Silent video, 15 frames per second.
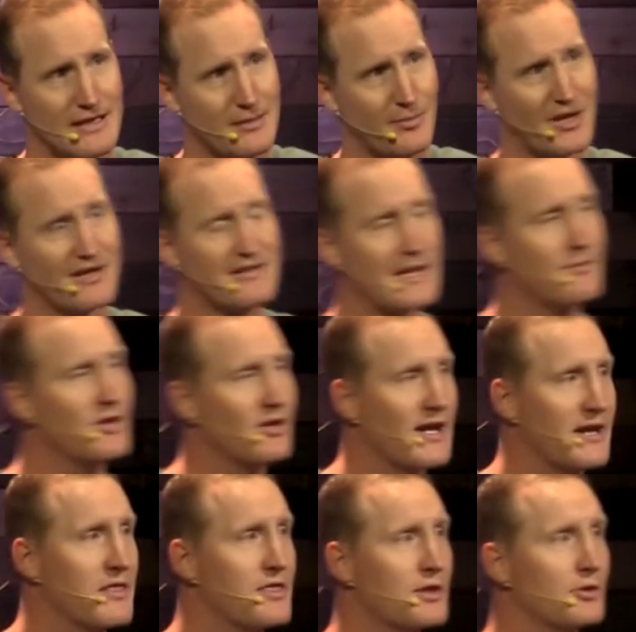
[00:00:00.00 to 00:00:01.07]
By the time they're
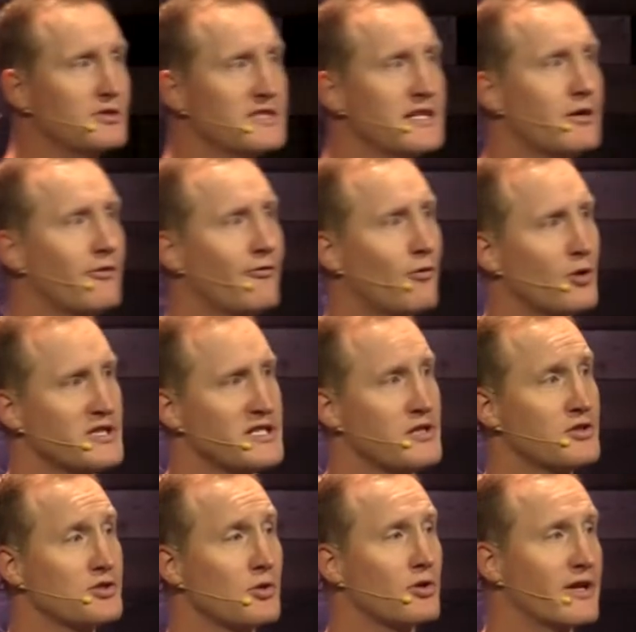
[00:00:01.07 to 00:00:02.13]
like 13 or 14
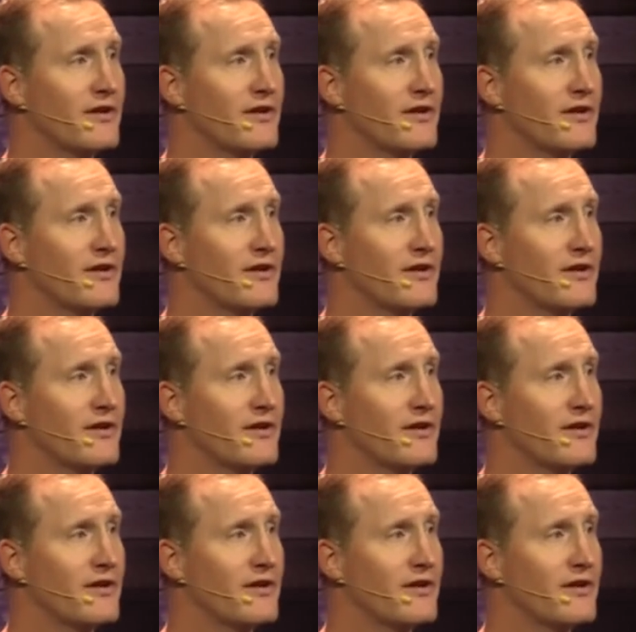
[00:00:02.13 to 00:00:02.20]
years old,